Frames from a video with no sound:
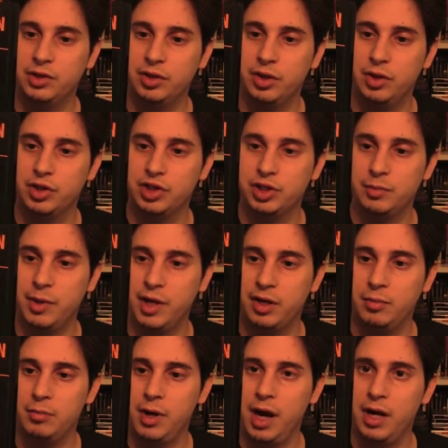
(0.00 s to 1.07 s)
Curse of
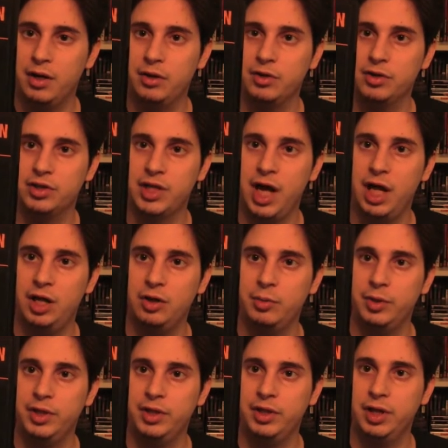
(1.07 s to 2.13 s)
Michael Myers.
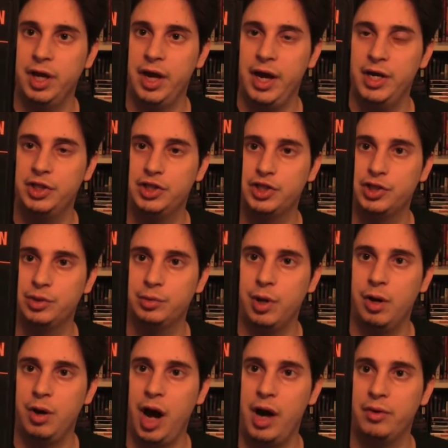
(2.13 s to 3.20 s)
Halloween
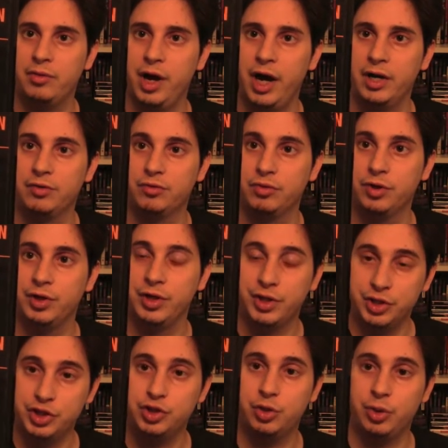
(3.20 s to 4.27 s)
H2O, I really
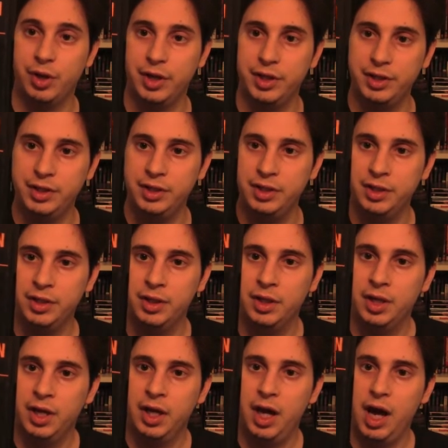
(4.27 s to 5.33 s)
enjoyed.
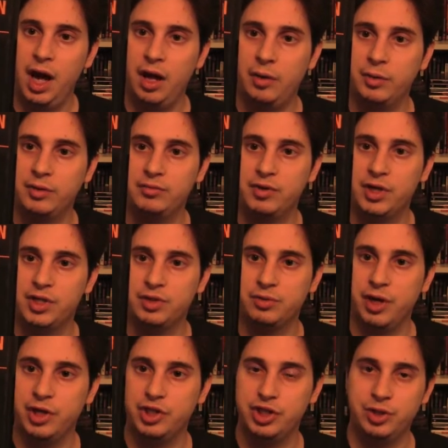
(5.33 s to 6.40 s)
Halloween
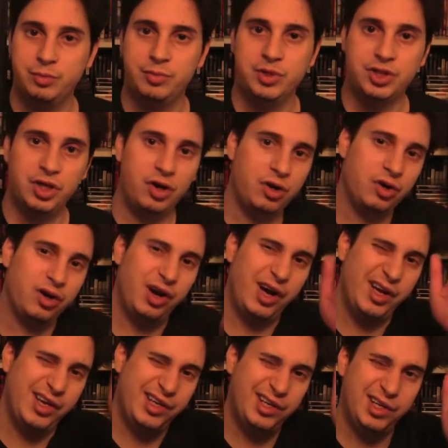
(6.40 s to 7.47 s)
Resurrection was
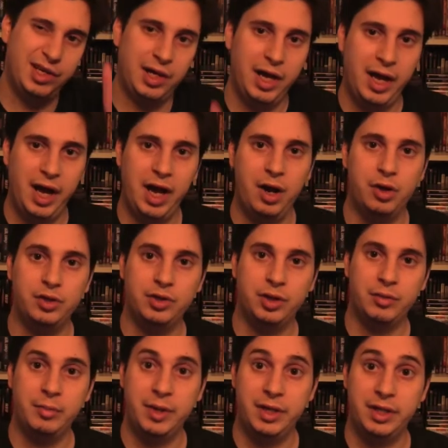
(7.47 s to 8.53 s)
alright. I heard
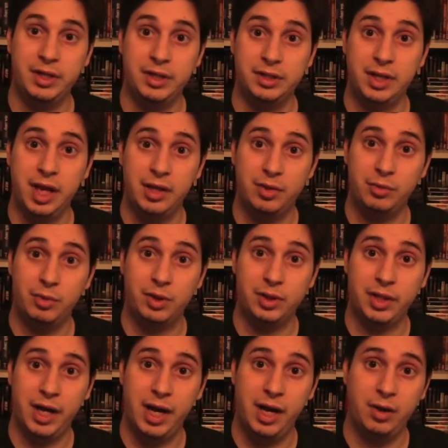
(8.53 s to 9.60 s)
they're making another one
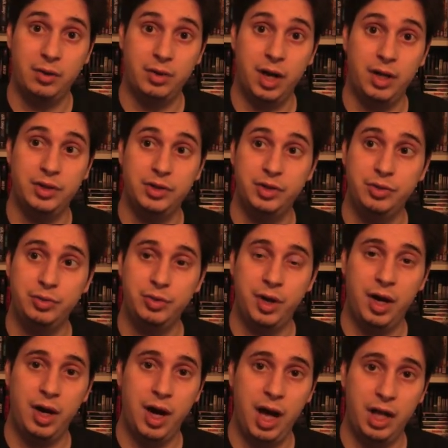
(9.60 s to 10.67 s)
now, a
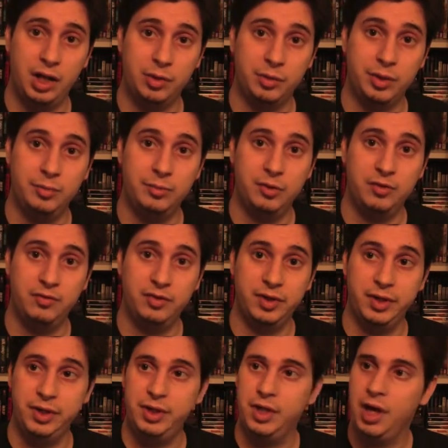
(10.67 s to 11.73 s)
new Halloween
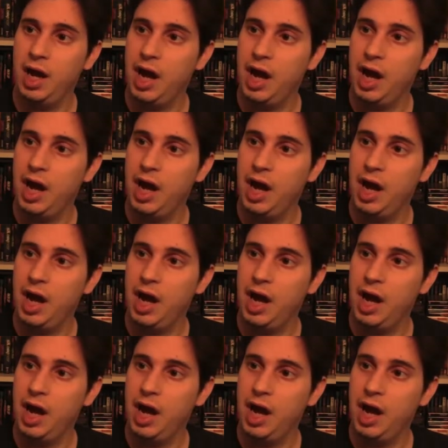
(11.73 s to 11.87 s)
movie.